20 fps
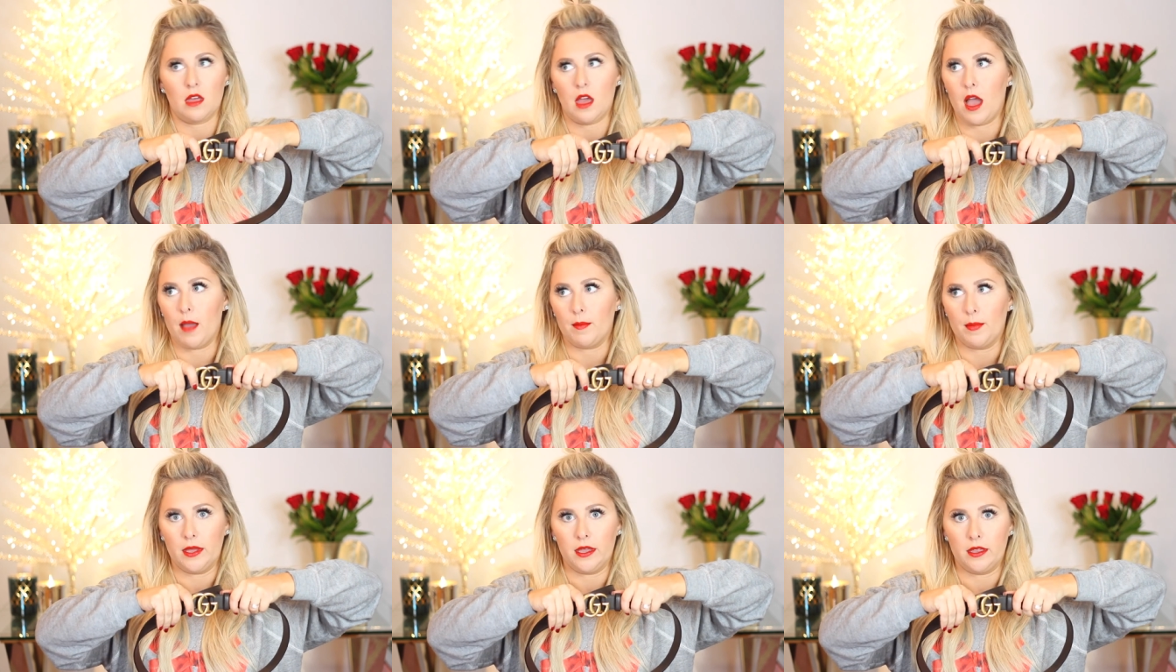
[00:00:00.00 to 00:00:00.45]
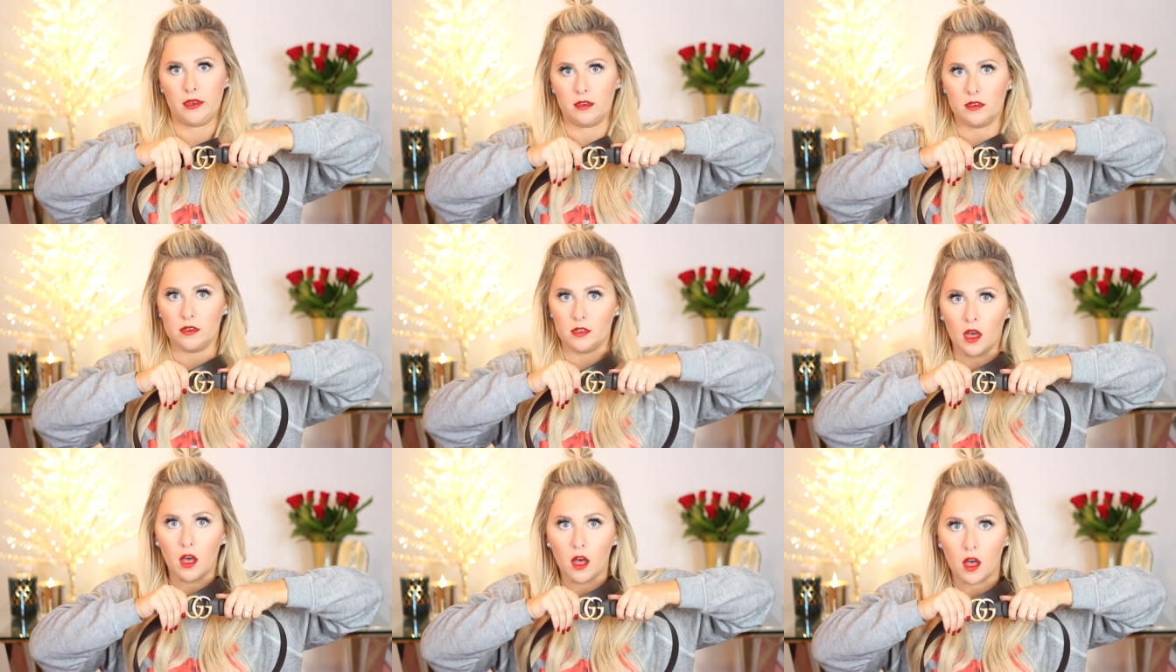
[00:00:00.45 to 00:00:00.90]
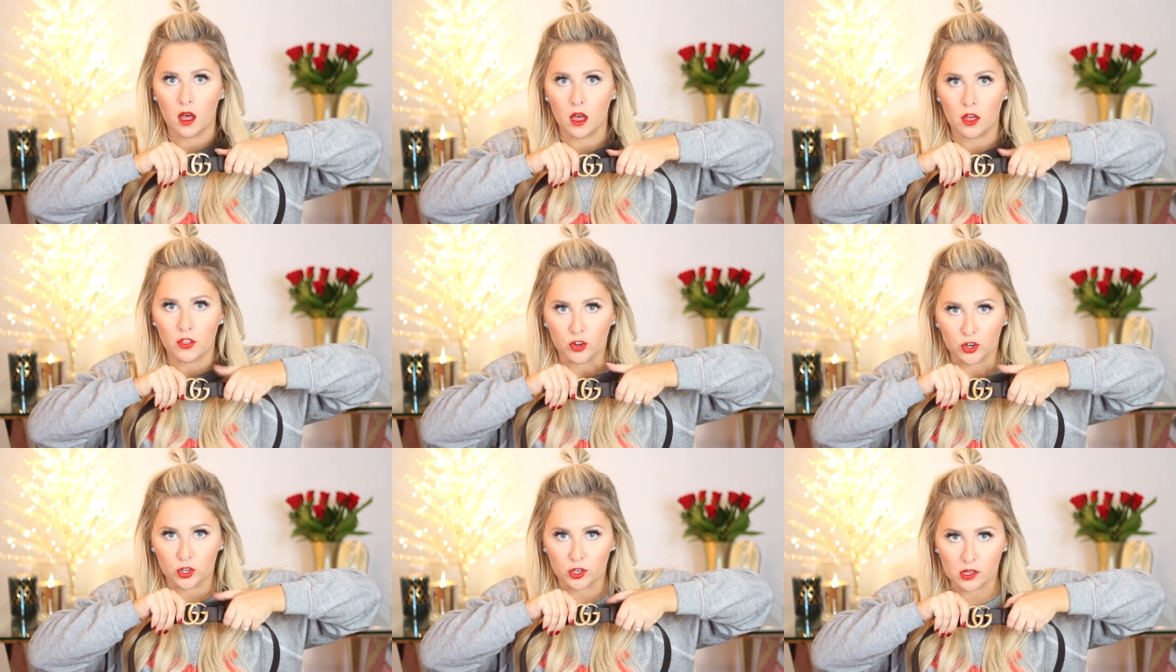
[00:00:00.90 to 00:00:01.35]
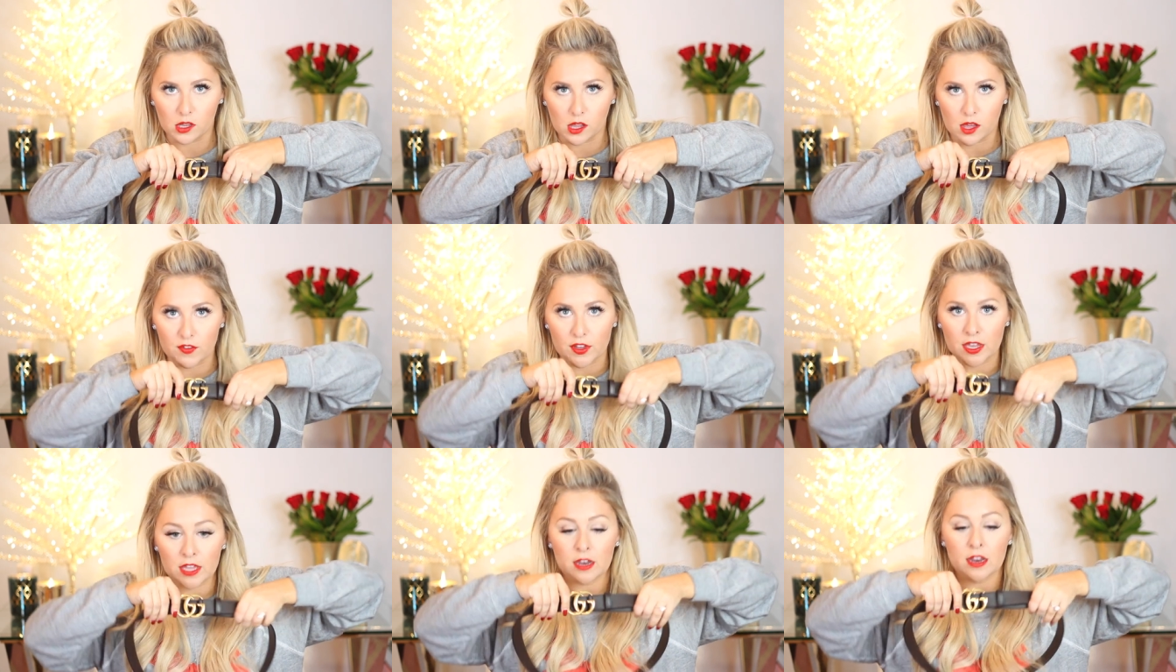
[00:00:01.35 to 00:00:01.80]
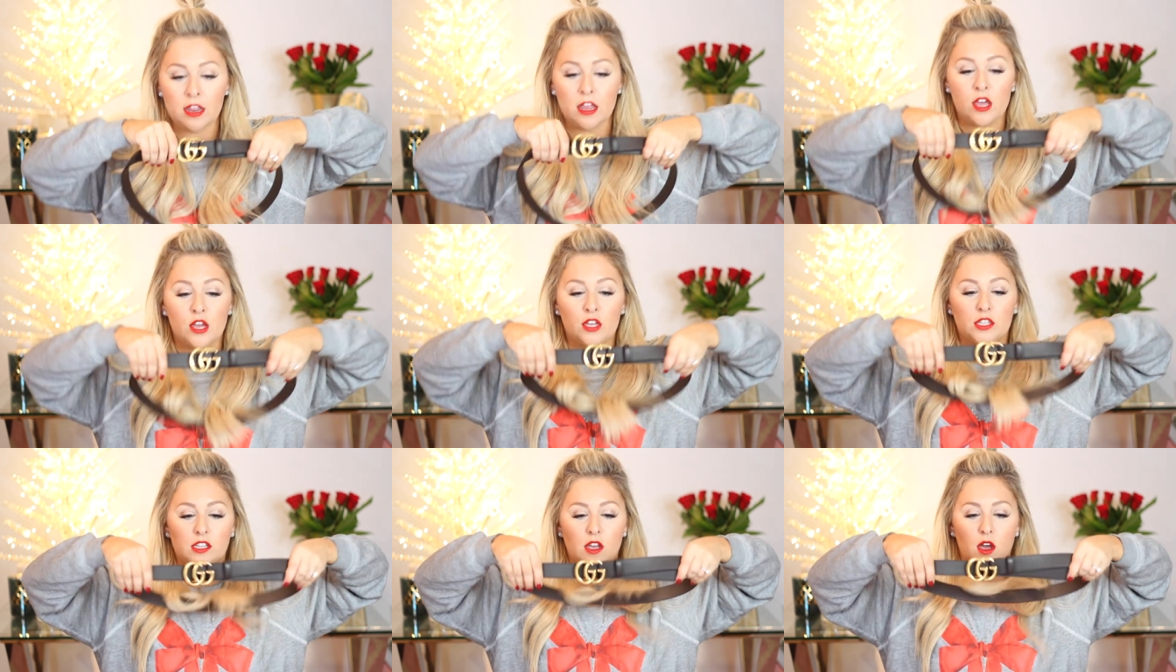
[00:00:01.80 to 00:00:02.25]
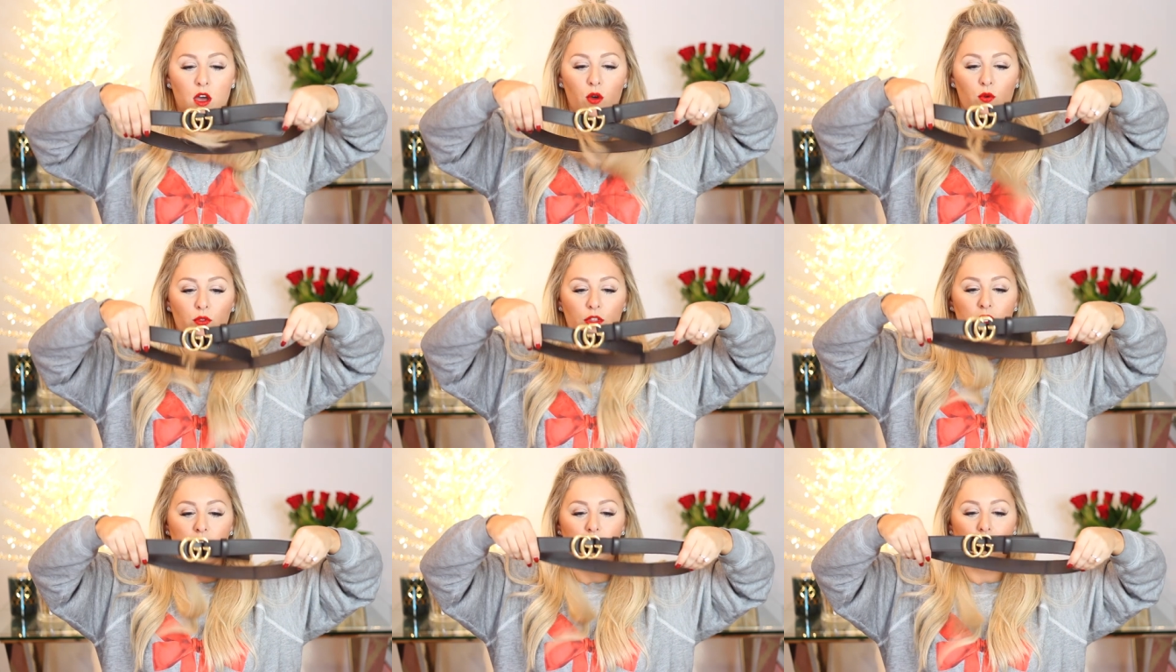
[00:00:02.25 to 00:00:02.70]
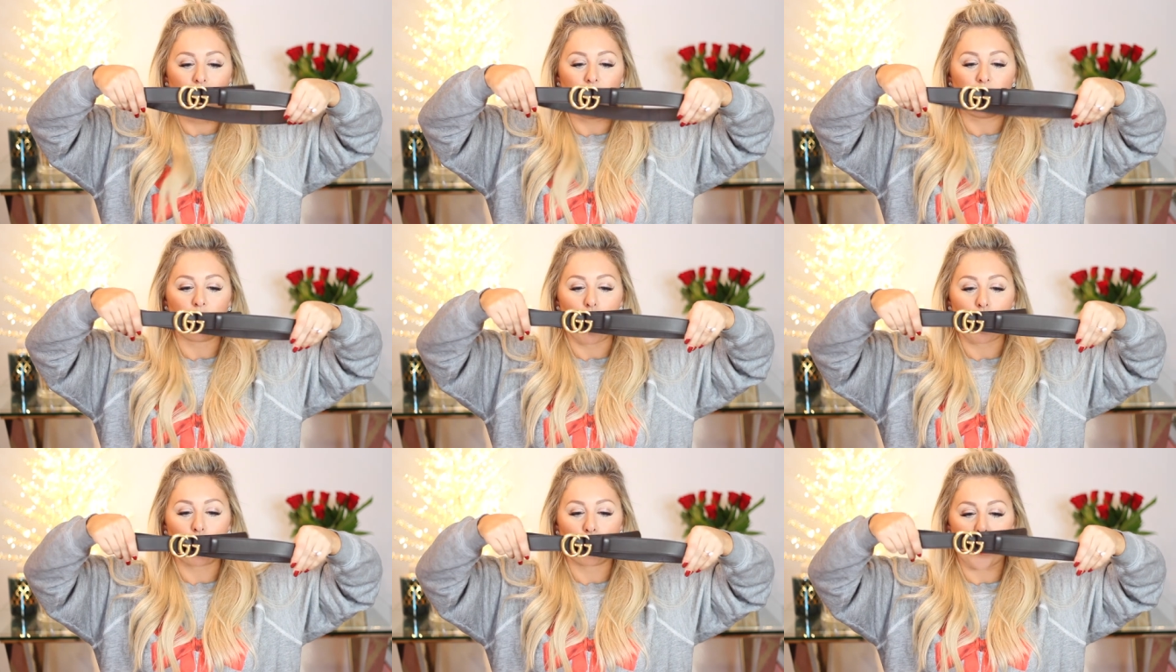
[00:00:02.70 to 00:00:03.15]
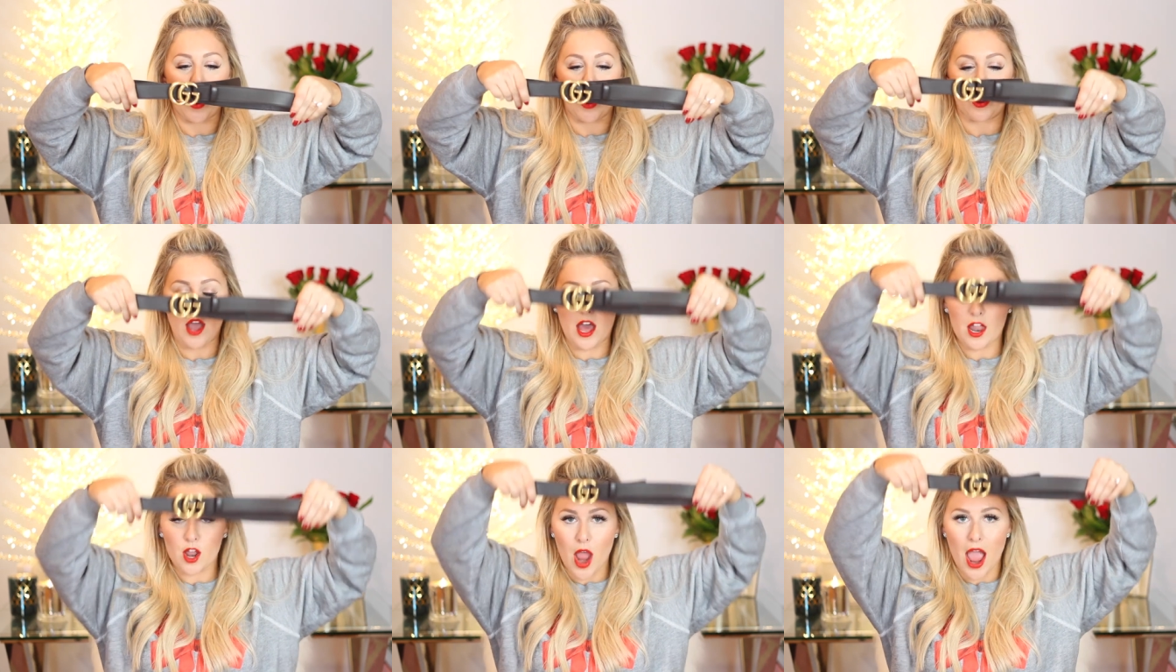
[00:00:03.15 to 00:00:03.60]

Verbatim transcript: I mean, duh, they're gonna love it. So this is the dark brown color.